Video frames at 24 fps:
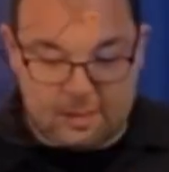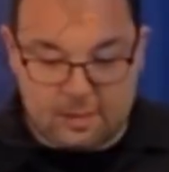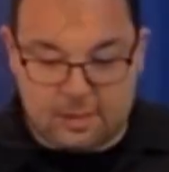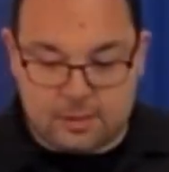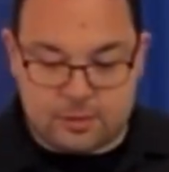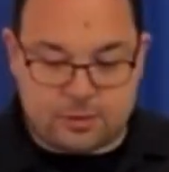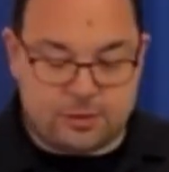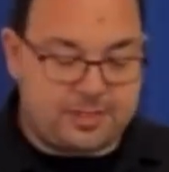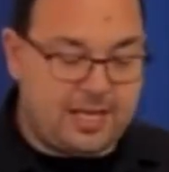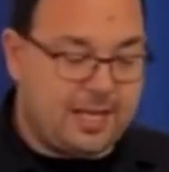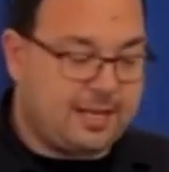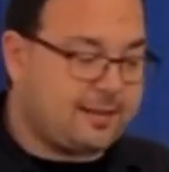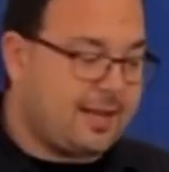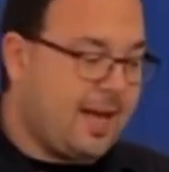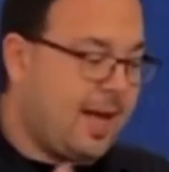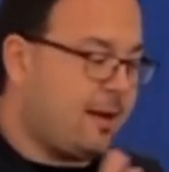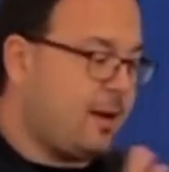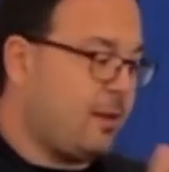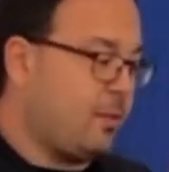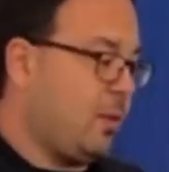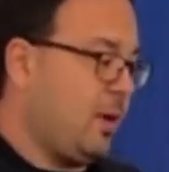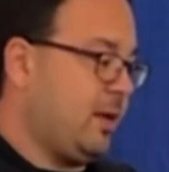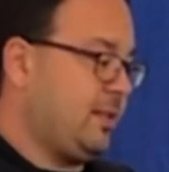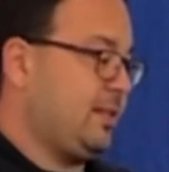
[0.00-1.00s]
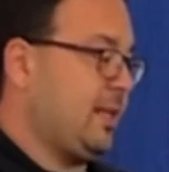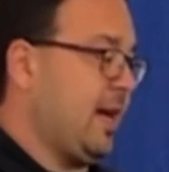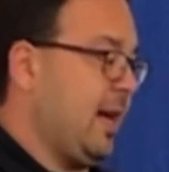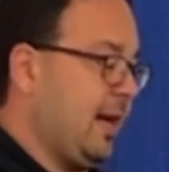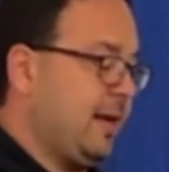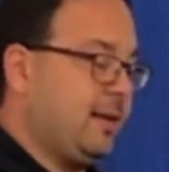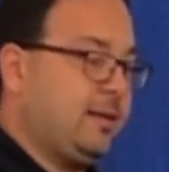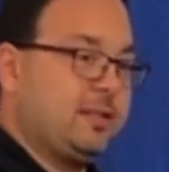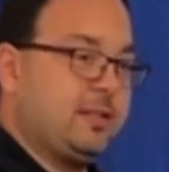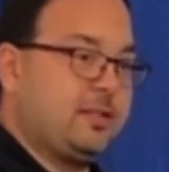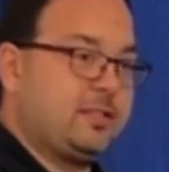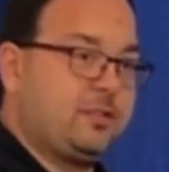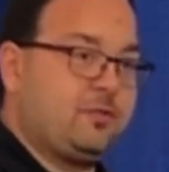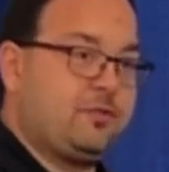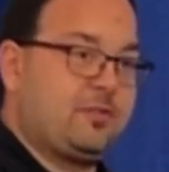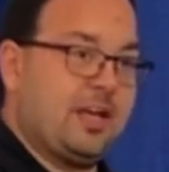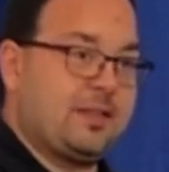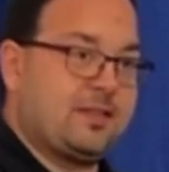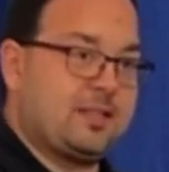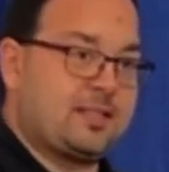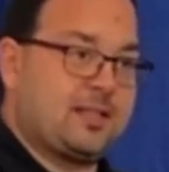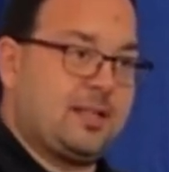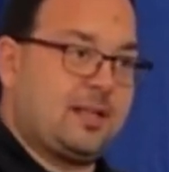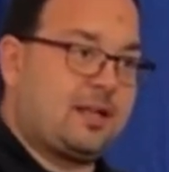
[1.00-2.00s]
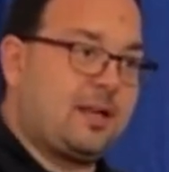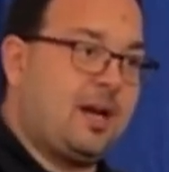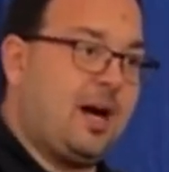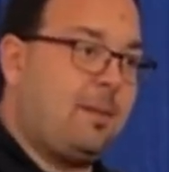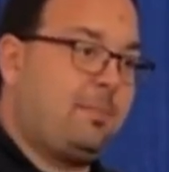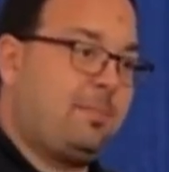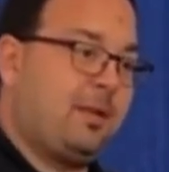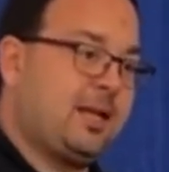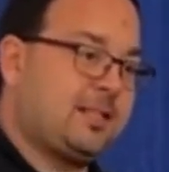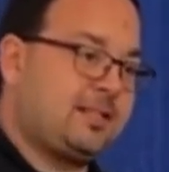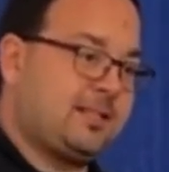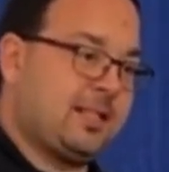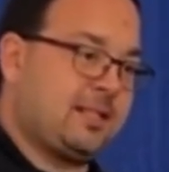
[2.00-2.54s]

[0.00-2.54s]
So take that on one side, is you've got this kind of complex